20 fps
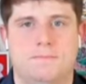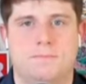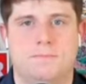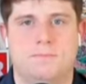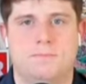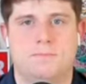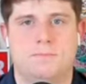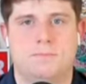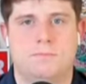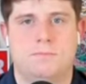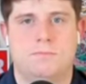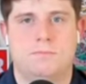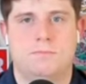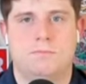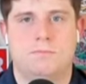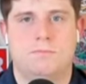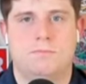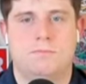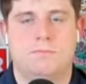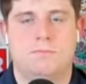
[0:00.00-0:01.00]

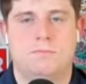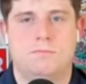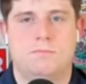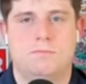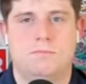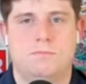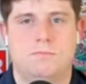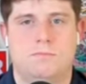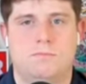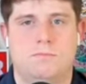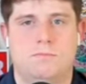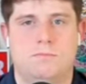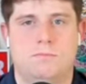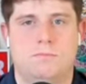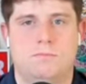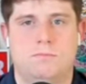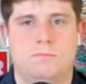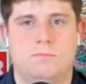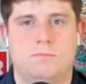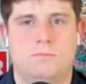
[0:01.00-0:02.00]

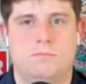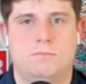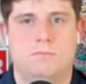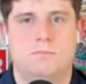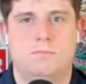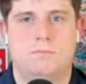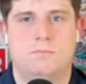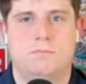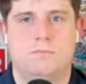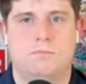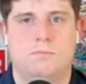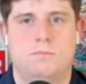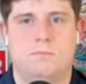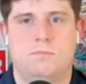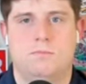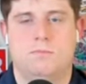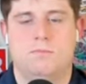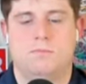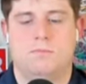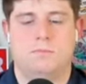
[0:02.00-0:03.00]

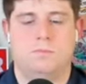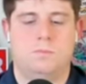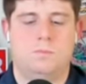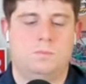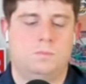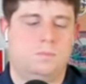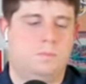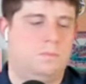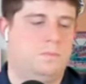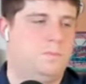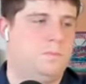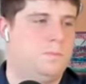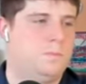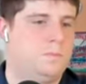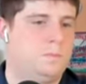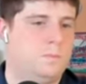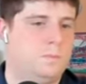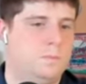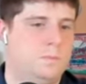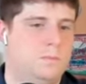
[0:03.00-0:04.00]

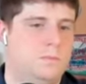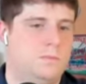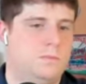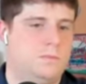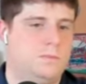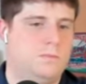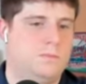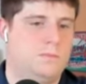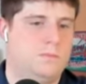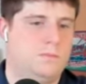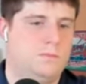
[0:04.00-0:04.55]
(not speaking)